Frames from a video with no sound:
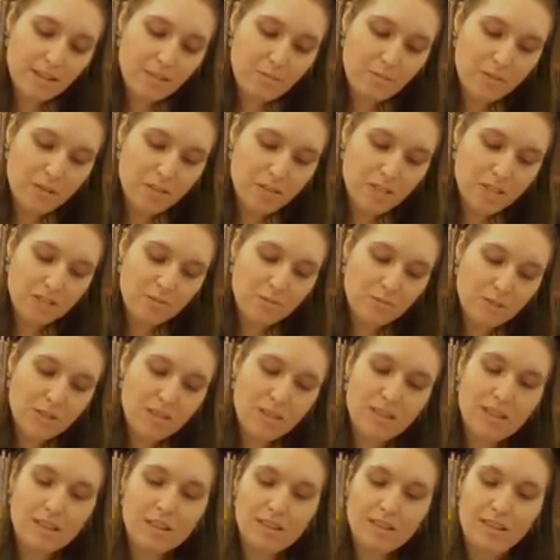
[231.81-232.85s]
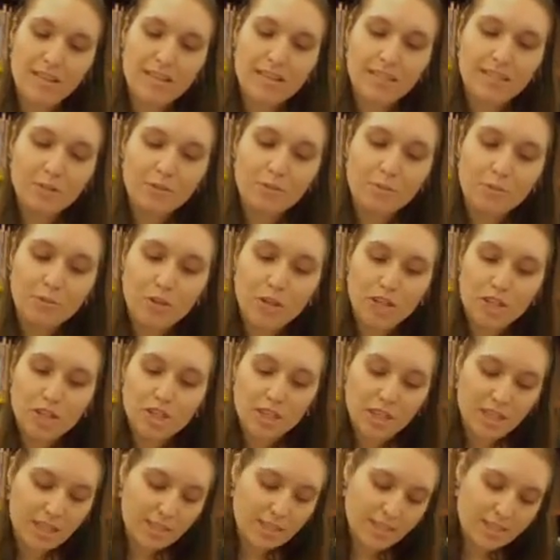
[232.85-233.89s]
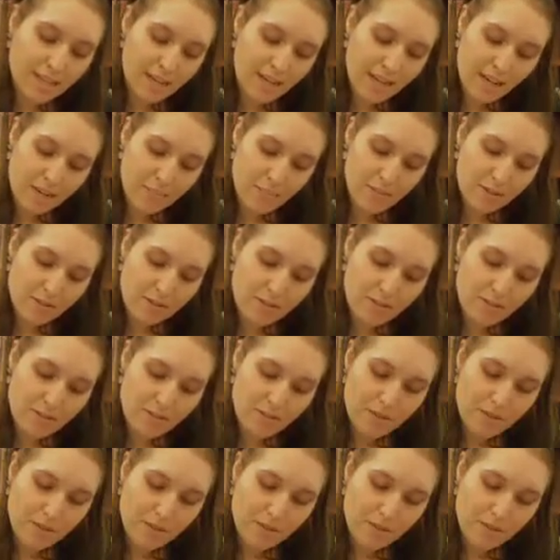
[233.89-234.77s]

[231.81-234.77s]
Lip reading: We just want to lightly brush on top of